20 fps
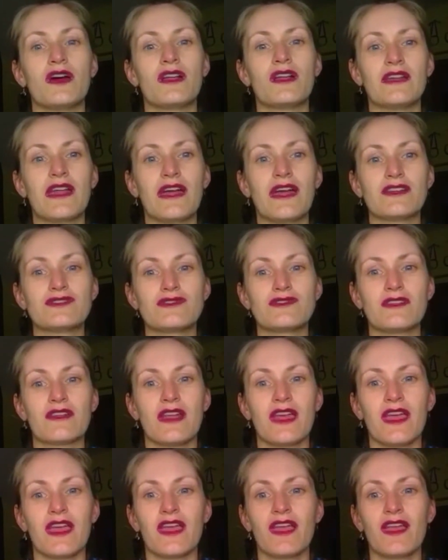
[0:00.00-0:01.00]

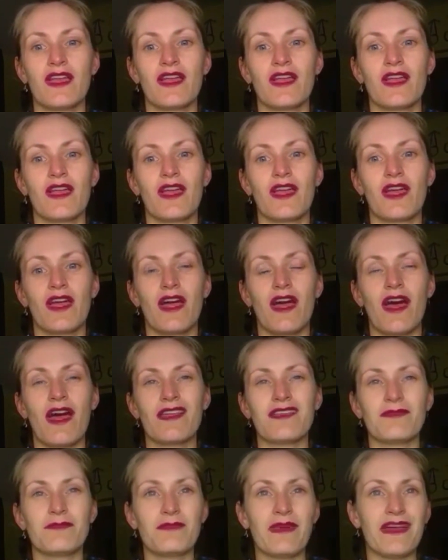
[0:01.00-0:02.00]
naturally
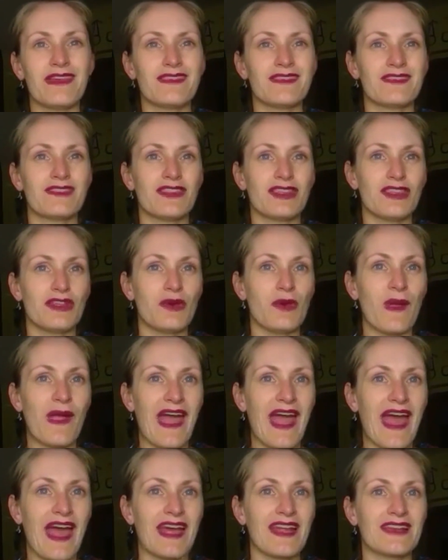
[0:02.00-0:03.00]
as best that you
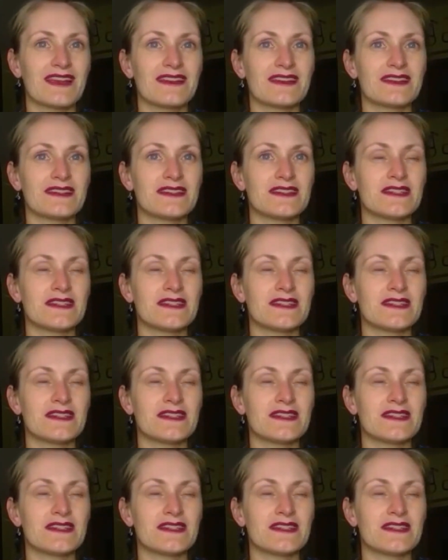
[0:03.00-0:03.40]
can.